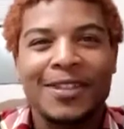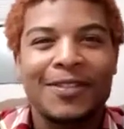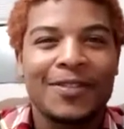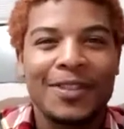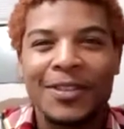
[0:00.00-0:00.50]

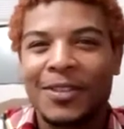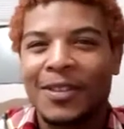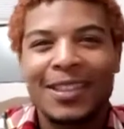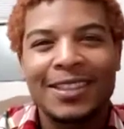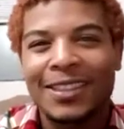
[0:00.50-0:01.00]
for tuning
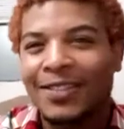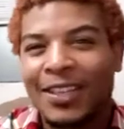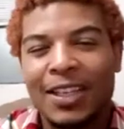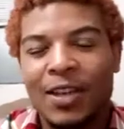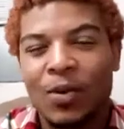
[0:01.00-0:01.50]
into the
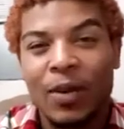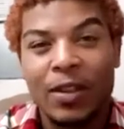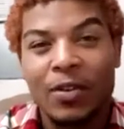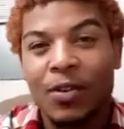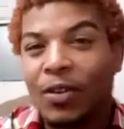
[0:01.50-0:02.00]
video, whether
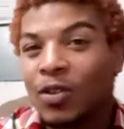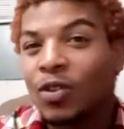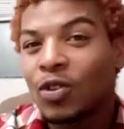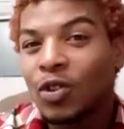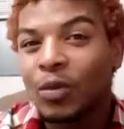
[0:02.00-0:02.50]
you're on
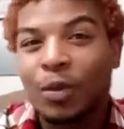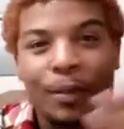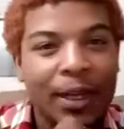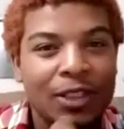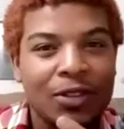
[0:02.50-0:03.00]
YouTube or
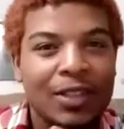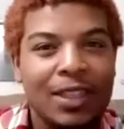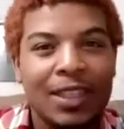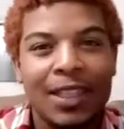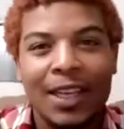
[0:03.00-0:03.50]

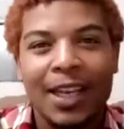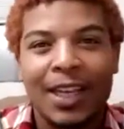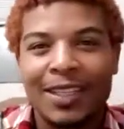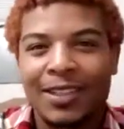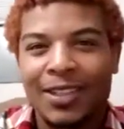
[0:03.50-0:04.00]
Patreon. And
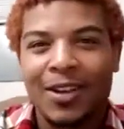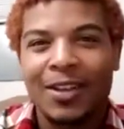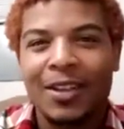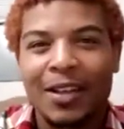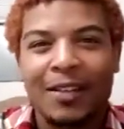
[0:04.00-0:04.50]
it's all
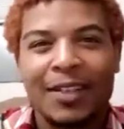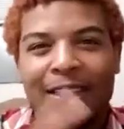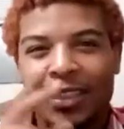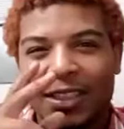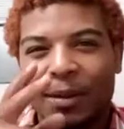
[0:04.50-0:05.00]
love. This
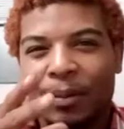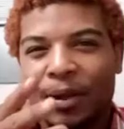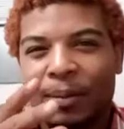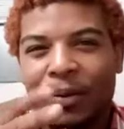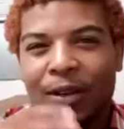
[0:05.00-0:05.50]
is the
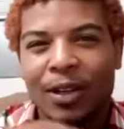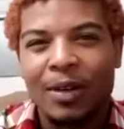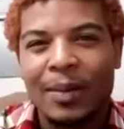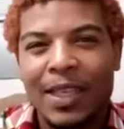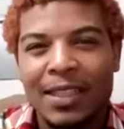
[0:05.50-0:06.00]
Purple
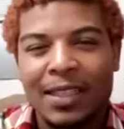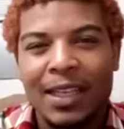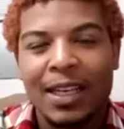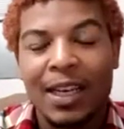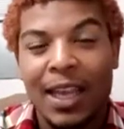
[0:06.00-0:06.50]
Hermit,
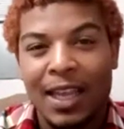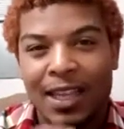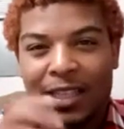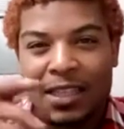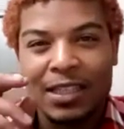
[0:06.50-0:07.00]
and
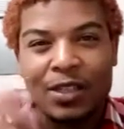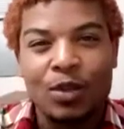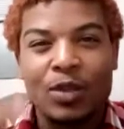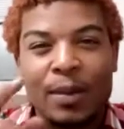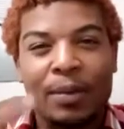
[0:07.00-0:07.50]
this is
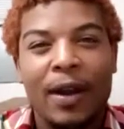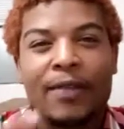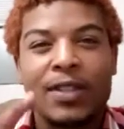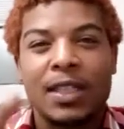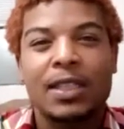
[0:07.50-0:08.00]
Lucid
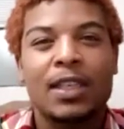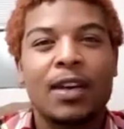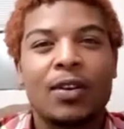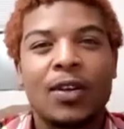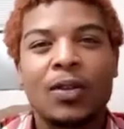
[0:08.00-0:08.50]
Prophecy
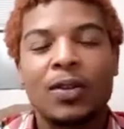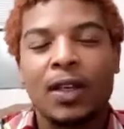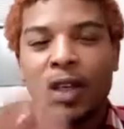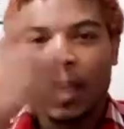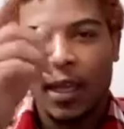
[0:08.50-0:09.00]
Tarot.
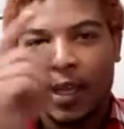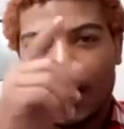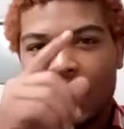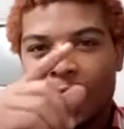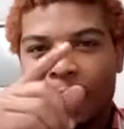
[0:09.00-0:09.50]
And
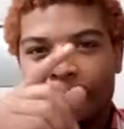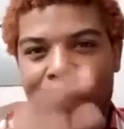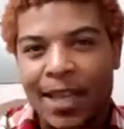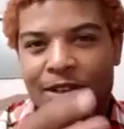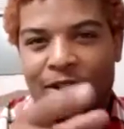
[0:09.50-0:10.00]

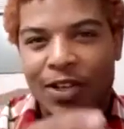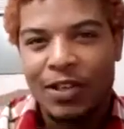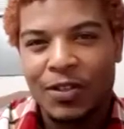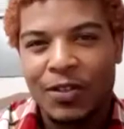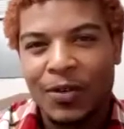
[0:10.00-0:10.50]
make sure that
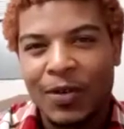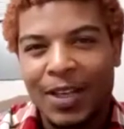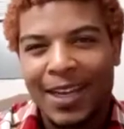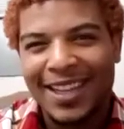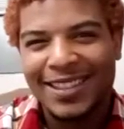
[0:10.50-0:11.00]
you tune in
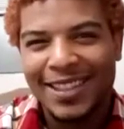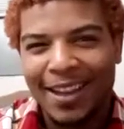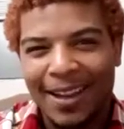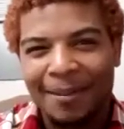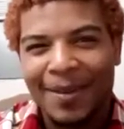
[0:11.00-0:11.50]
next
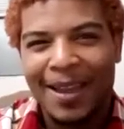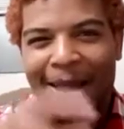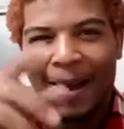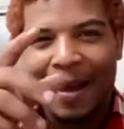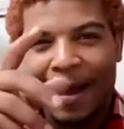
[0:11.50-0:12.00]
time.
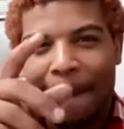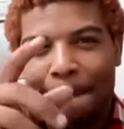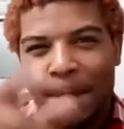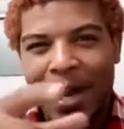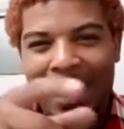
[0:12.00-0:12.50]

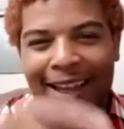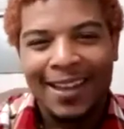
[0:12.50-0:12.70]
Bye.